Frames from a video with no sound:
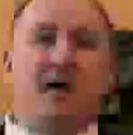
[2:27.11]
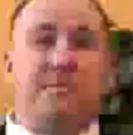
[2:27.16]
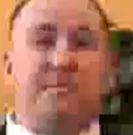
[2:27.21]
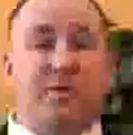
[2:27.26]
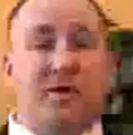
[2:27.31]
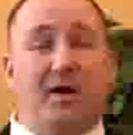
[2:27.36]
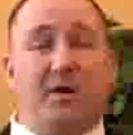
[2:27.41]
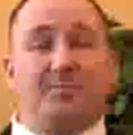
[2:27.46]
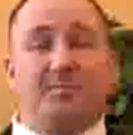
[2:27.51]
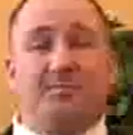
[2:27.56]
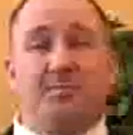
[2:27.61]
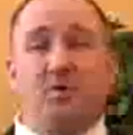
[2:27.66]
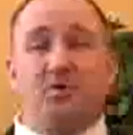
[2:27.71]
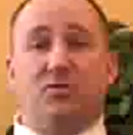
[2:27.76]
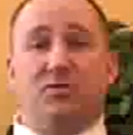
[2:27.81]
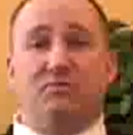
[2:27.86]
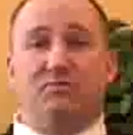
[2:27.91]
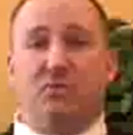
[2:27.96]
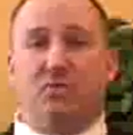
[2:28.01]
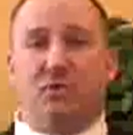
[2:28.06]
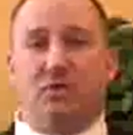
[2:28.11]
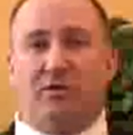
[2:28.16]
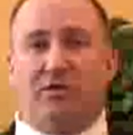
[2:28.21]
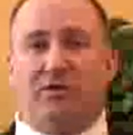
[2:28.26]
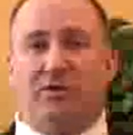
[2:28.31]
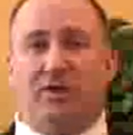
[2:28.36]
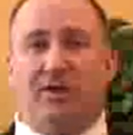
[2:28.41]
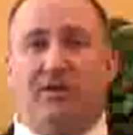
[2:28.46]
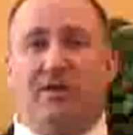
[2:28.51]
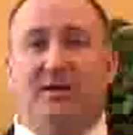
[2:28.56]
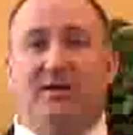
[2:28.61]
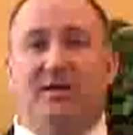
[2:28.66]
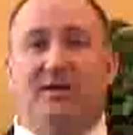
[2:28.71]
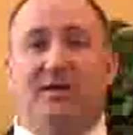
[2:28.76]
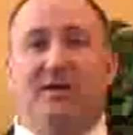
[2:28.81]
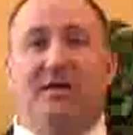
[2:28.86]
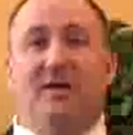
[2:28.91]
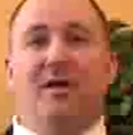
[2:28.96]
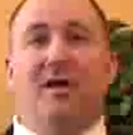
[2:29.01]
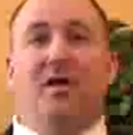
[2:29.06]
Perhaps most importantly,
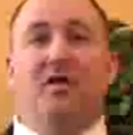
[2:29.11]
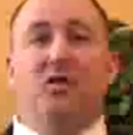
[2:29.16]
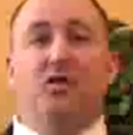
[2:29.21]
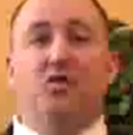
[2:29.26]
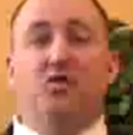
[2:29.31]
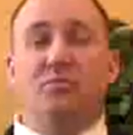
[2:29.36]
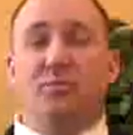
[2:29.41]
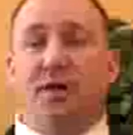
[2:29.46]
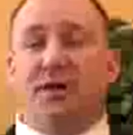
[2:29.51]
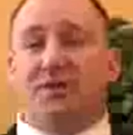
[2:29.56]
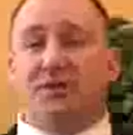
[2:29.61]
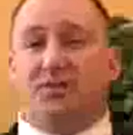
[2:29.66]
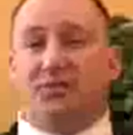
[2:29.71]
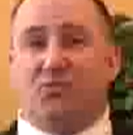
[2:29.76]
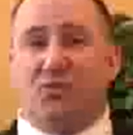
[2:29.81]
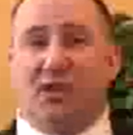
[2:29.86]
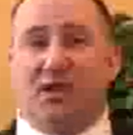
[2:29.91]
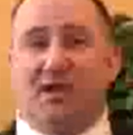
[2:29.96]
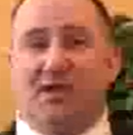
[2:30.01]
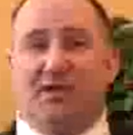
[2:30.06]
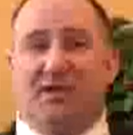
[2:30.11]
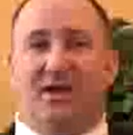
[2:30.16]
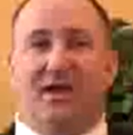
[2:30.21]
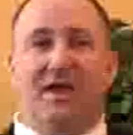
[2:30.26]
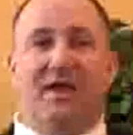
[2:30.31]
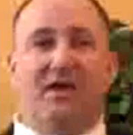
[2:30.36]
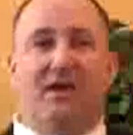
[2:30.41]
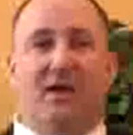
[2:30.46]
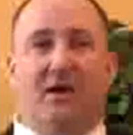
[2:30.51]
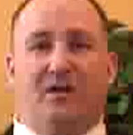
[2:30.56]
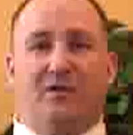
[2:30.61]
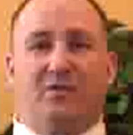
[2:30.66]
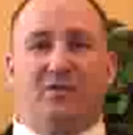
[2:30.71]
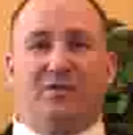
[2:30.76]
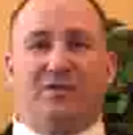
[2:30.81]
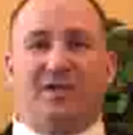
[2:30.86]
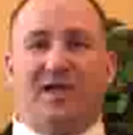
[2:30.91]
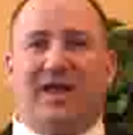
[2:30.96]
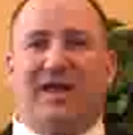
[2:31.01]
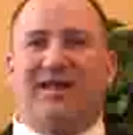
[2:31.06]
you must read and
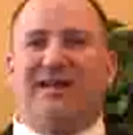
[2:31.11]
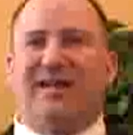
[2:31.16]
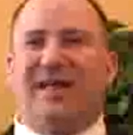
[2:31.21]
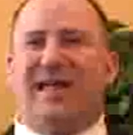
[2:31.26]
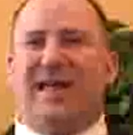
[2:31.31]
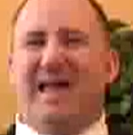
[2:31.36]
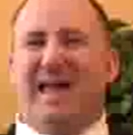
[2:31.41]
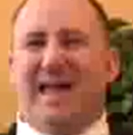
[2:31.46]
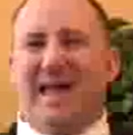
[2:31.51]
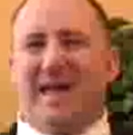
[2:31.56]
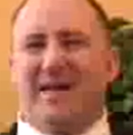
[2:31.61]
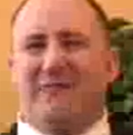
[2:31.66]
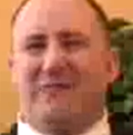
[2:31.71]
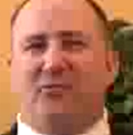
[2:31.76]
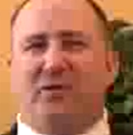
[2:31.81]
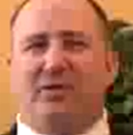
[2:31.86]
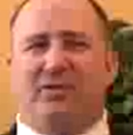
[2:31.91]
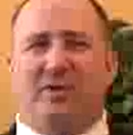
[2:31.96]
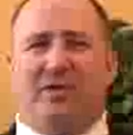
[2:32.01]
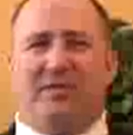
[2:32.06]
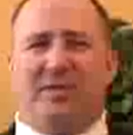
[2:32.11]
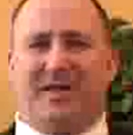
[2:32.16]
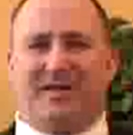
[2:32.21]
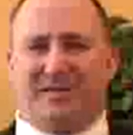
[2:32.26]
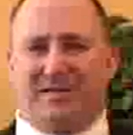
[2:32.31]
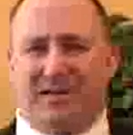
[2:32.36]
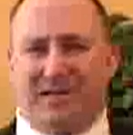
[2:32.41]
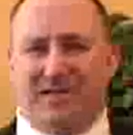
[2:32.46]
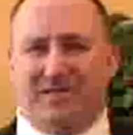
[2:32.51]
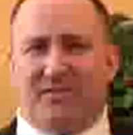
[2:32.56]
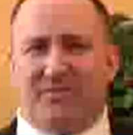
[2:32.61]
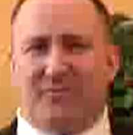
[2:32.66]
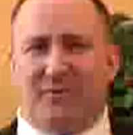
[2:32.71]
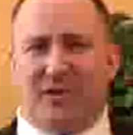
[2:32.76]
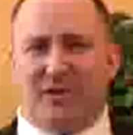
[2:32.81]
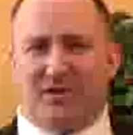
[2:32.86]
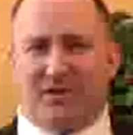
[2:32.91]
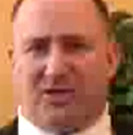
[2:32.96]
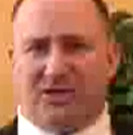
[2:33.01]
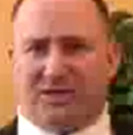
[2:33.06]
understand everything that's in the
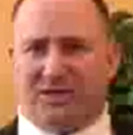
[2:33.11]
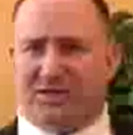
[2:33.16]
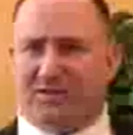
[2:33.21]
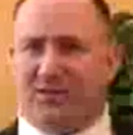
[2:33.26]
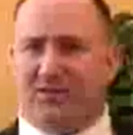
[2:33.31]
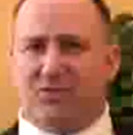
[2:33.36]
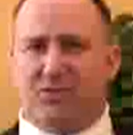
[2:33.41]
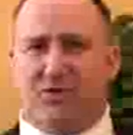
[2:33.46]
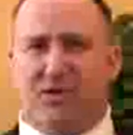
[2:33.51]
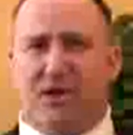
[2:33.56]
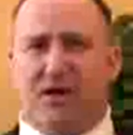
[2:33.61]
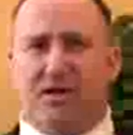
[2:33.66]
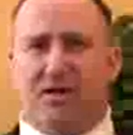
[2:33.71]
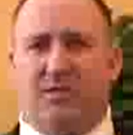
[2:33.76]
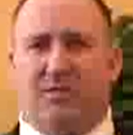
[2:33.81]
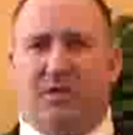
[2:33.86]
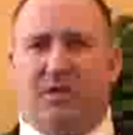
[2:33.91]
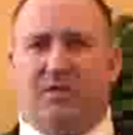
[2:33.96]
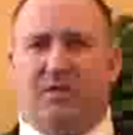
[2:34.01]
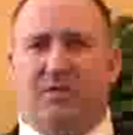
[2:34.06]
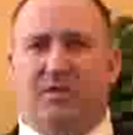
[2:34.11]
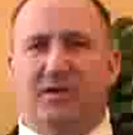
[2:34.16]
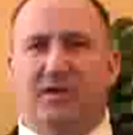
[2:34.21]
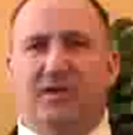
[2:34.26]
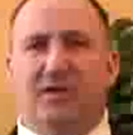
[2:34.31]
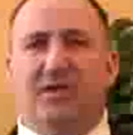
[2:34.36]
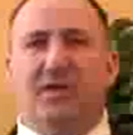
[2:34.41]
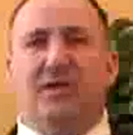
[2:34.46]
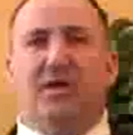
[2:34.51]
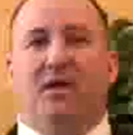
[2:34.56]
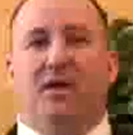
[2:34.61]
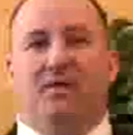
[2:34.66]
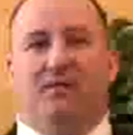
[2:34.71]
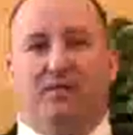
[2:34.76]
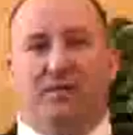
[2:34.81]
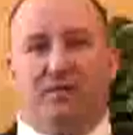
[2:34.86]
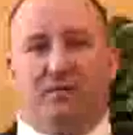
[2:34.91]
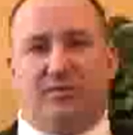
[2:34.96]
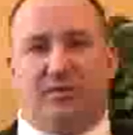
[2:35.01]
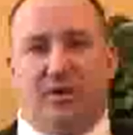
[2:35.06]
franchise disclosure document.
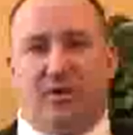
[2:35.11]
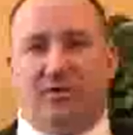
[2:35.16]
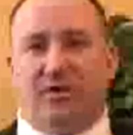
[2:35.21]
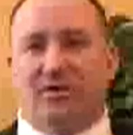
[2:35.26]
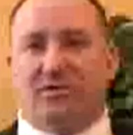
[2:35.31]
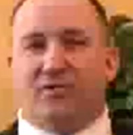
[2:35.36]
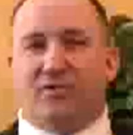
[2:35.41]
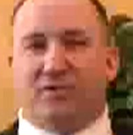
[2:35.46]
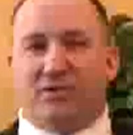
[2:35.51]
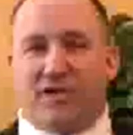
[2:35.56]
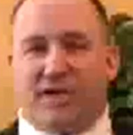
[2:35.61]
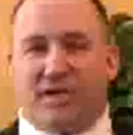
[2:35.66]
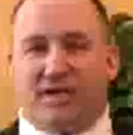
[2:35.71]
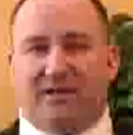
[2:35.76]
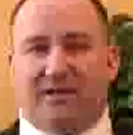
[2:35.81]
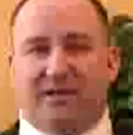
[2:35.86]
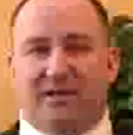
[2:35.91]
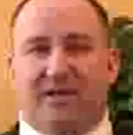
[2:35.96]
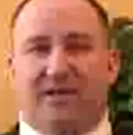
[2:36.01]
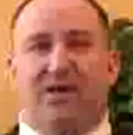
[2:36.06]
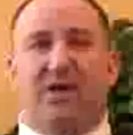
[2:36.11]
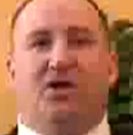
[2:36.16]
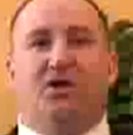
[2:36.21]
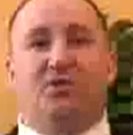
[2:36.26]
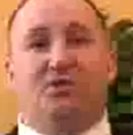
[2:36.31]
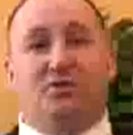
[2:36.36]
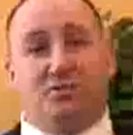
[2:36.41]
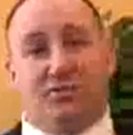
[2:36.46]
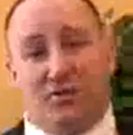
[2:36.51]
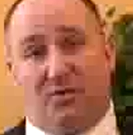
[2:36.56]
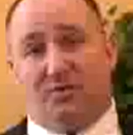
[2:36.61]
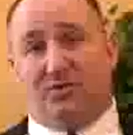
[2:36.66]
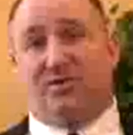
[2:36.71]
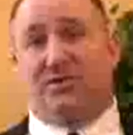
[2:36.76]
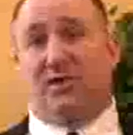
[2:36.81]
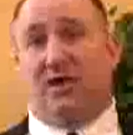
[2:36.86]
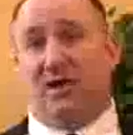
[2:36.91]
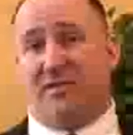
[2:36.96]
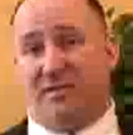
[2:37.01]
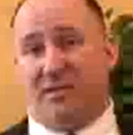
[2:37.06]
If you don't understand it, don't
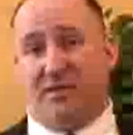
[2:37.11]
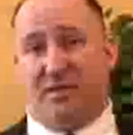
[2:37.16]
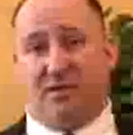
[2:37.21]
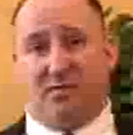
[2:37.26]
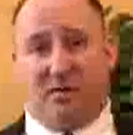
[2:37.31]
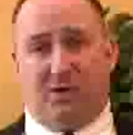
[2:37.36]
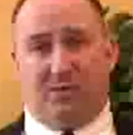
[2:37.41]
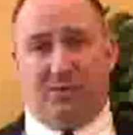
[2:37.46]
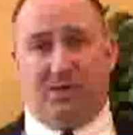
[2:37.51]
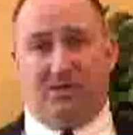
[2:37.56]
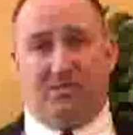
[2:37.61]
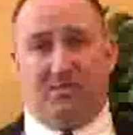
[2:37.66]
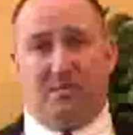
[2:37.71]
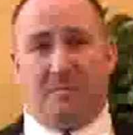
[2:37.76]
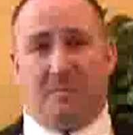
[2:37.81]
sign the agreement.